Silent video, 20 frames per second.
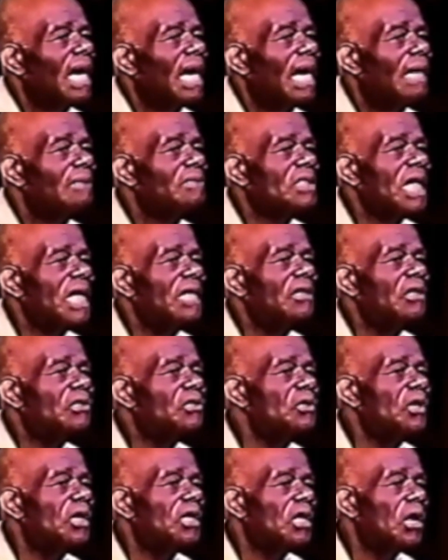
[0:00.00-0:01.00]
I'm saying
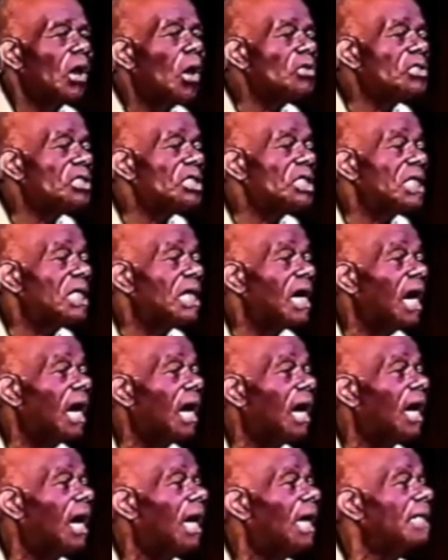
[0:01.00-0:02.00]
that you are closer to
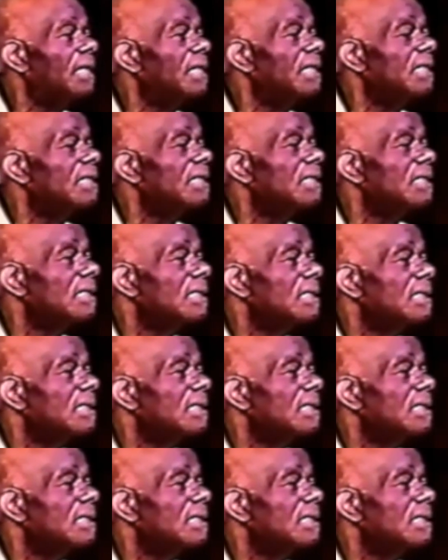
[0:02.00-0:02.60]
God